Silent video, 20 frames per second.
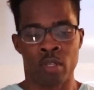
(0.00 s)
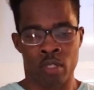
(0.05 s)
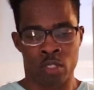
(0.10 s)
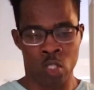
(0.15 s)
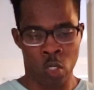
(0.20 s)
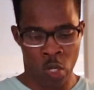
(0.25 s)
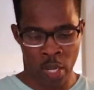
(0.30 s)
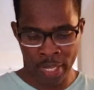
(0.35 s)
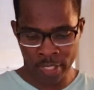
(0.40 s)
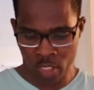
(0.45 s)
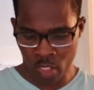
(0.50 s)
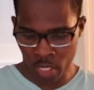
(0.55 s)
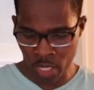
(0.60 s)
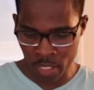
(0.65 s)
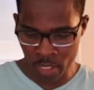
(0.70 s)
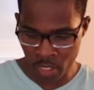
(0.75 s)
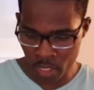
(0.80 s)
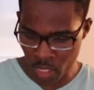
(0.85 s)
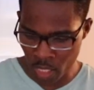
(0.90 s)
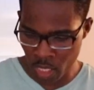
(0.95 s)
So as you
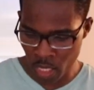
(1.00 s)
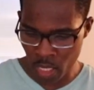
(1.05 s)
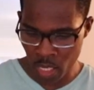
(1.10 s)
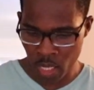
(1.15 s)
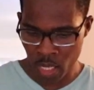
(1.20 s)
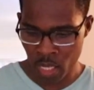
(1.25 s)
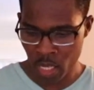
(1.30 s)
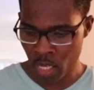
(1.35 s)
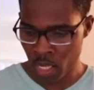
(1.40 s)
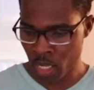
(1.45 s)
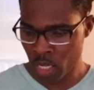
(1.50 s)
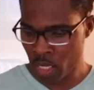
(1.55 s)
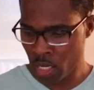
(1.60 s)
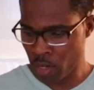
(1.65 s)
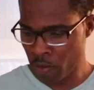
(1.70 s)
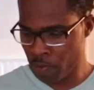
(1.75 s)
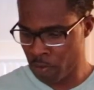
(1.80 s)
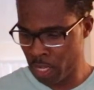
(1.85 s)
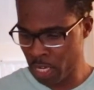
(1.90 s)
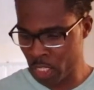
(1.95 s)
can see,
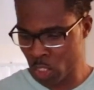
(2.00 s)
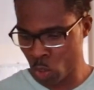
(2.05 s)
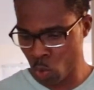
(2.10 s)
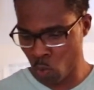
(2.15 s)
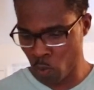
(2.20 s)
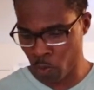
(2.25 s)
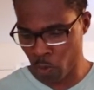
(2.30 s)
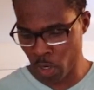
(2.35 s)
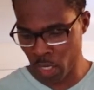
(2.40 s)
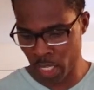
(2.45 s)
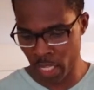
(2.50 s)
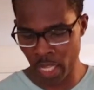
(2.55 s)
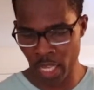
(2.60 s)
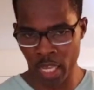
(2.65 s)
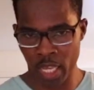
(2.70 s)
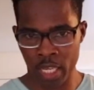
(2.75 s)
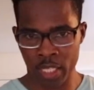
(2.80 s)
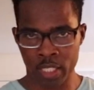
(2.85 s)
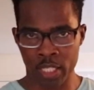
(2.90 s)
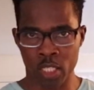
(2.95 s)
the
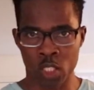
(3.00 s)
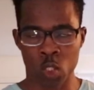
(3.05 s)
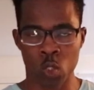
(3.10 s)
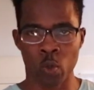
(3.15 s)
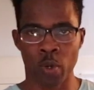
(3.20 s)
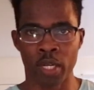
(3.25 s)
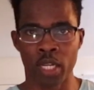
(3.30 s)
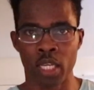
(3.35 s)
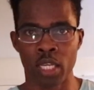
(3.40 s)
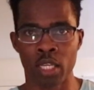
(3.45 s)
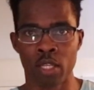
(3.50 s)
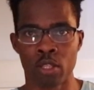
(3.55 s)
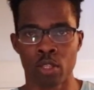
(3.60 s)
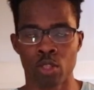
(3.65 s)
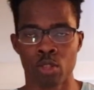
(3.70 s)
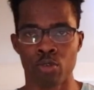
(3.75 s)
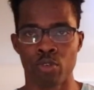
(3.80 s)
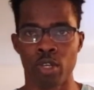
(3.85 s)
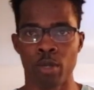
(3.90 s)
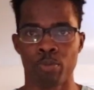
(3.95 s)
VH240A is a
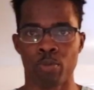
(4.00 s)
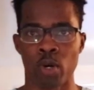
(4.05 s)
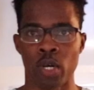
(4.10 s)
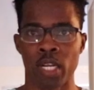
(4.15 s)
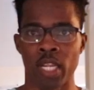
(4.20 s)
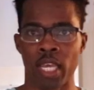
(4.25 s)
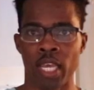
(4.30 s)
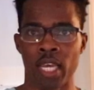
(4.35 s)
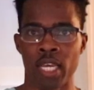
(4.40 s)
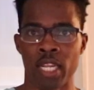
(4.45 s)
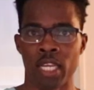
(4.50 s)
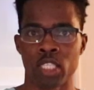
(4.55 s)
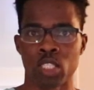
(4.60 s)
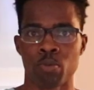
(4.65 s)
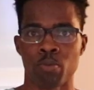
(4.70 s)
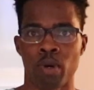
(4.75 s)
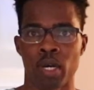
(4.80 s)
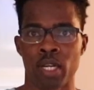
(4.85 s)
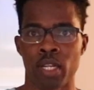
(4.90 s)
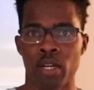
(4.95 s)
23.8 inch
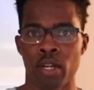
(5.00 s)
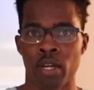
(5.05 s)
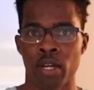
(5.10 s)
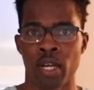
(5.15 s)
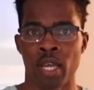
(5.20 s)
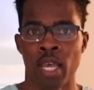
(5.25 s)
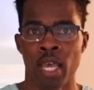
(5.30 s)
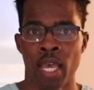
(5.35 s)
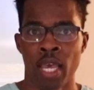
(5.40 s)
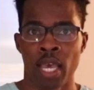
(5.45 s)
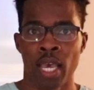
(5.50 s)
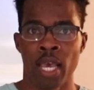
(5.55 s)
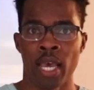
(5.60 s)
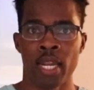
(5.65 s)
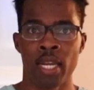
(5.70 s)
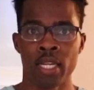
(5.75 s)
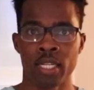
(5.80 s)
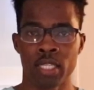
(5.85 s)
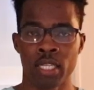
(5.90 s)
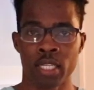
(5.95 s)
monitor,
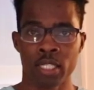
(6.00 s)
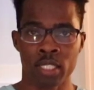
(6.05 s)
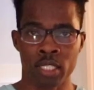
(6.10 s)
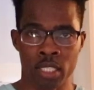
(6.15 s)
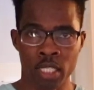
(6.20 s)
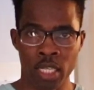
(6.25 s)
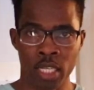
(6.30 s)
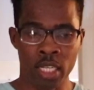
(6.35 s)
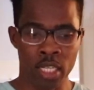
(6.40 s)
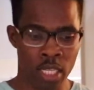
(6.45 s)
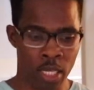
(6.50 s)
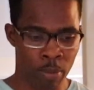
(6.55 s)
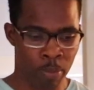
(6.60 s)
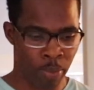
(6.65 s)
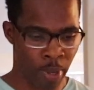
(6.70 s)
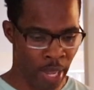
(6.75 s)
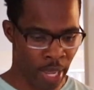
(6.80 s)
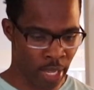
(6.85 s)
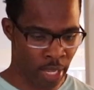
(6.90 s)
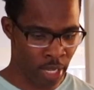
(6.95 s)
and it is neatly
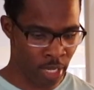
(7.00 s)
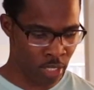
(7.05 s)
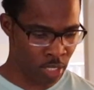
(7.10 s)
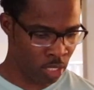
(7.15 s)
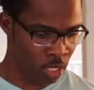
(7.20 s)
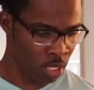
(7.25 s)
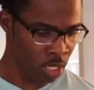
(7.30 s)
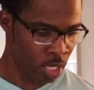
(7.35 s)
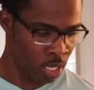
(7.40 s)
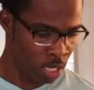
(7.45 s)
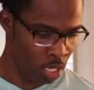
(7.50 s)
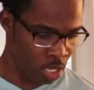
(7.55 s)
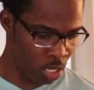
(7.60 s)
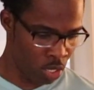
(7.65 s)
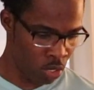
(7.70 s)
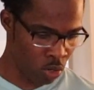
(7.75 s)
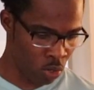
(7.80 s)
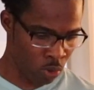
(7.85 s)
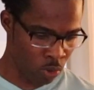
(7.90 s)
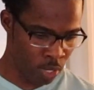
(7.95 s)
packaged,
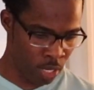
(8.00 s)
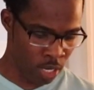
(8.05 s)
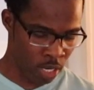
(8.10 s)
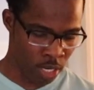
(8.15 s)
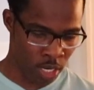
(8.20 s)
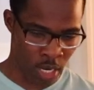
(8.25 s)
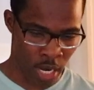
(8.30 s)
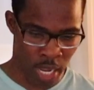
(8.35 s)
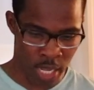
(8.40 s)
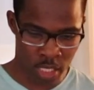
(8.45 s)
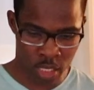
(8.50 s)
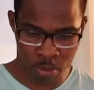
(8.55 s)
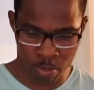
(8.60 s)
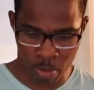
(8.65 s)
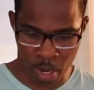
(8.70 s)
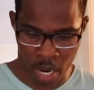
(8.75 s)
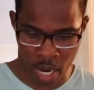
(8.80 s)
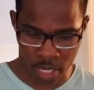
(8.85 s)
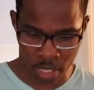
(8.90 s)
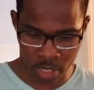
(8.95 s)
you know, in a nice
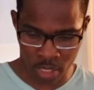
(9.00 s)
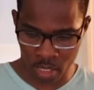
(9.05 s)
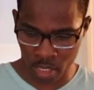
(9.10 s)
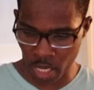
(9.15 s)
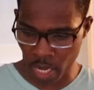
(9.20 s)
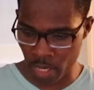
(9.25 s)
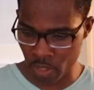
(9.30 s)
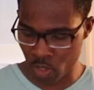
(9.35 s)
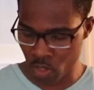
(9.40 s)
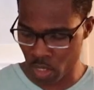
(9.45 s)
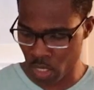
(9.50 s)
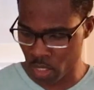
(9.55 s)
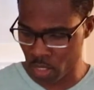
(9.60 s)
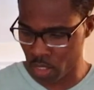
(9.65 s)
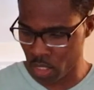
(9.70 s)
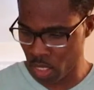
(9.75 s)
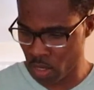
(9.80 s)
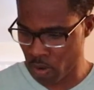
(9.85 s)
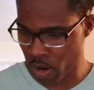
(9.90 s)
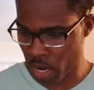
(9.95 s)
box, as you can
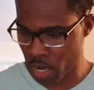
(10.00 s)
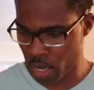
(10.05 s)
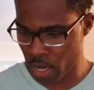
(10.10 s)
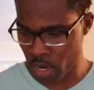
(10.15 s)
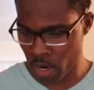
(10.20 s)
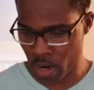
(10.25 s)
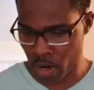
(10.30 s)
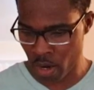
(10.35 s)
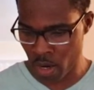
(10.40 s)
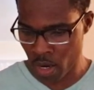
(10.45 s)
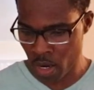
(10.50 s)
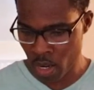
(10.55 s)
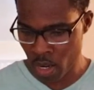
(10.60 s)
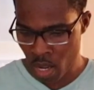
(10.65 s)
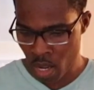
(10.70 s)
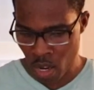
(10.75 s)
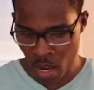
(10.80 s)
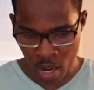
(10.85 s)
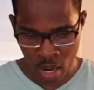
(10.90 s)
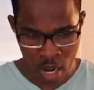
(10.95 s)
see right here.
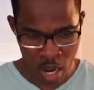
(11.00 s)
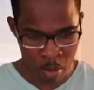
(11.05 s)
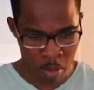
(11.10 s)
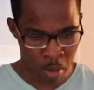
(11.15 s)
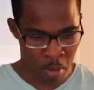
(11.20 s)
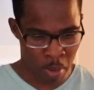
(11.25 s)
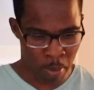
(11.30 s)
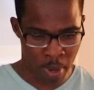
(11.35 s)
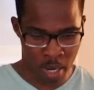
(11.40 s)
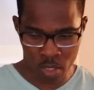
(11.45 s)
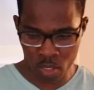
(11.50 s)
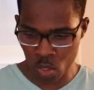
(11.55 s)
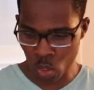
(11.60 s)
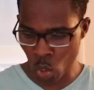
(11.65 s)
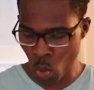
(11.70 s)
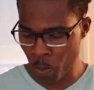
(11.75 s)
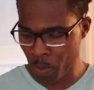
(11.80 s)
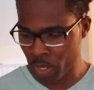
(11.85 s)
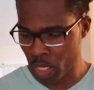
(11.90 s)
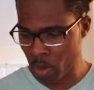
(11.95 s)
I'm about to
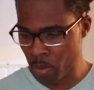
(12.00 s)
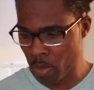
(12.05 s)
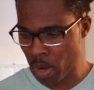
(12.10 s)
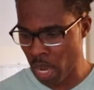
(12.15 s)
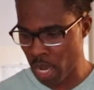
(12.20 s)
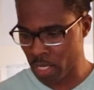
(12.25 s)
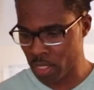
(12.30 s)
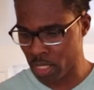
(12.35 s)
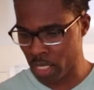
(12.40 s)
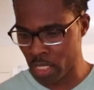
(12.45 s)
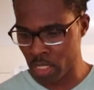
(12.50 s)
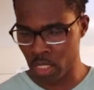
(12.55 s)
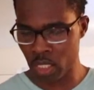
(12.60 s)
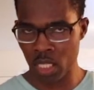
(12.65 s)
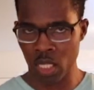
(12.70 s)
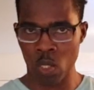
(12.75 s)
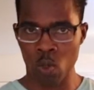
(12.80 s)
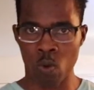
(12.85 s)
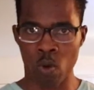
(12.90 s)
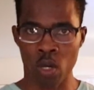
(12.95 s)
open the box and
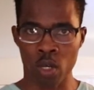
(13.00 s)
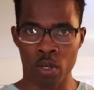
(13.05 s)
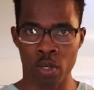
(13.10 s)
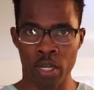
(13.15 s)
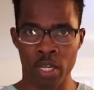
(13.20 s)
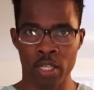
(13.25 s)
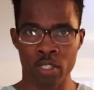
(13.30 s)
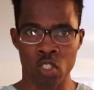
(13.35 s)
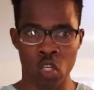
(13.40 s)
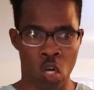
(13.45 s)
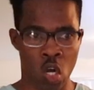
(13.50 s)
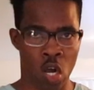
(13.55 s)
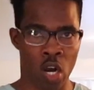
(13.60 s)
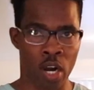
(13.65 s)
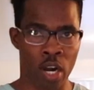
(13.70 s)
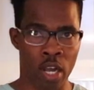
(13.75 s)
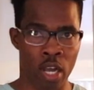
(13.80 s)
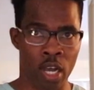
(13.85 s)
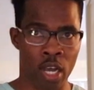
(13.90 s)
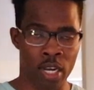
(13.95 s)
see what goodies
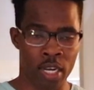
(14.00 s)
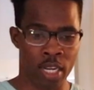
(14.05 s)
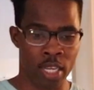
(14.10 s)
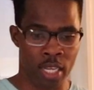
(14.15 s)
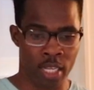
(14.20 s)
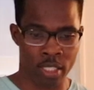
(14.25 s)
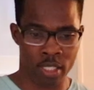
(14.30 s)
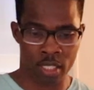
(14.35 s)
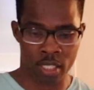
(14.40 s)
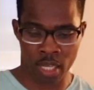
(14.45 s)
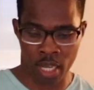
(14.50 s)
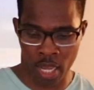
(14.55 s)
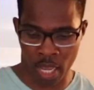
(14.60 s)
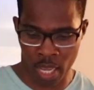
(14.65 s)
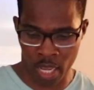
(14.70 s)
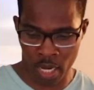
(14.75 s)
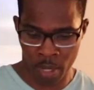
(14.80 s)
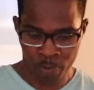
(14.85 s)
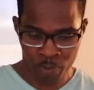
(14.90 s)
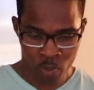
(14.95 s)
are on the
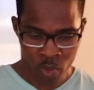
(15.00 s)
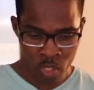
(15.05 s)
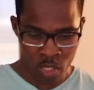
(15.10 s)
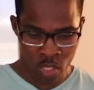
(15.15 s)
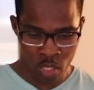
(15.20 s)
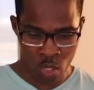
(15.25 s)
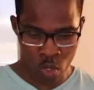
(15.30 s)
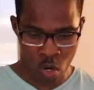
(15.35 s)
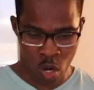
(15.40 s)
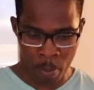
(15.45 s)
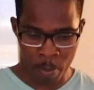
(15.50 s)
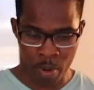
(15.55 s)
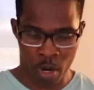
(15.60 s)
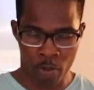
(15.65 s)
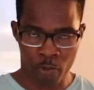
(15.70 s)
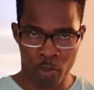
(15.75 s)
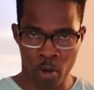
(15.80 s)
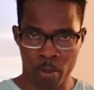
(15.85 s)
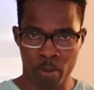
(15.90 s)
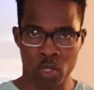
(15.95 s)
inside, you know,
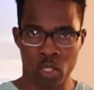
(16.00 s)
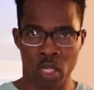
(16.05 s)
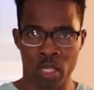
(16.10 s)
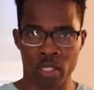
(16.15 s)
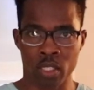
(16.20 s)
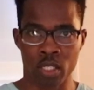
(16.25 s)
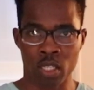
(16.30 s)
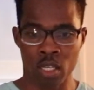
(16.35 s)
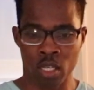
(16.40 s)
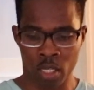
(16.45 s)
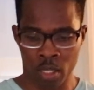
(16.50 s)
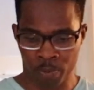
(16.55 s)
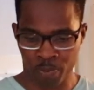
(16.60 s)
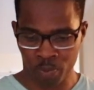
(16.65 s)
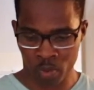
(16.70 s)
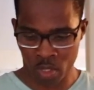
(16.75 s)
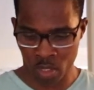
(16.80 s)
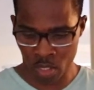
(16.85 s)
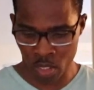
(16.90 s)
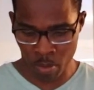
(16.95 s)
apart from just the
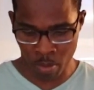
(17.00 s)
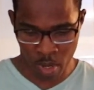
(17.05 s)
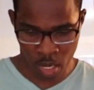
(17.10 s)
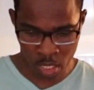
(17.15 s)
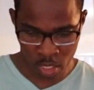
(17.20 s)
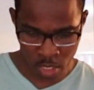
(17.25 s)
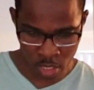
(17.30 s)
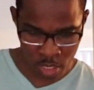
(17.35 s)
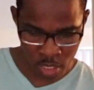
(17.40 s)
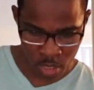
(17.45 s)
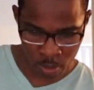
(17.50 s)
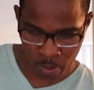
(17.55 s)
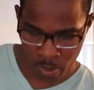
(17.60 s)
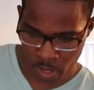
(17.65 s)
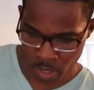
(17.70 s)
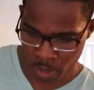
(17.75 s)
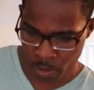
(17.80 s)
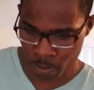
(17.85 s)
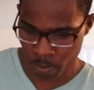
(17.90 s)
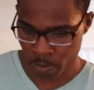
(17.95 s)
monitor display.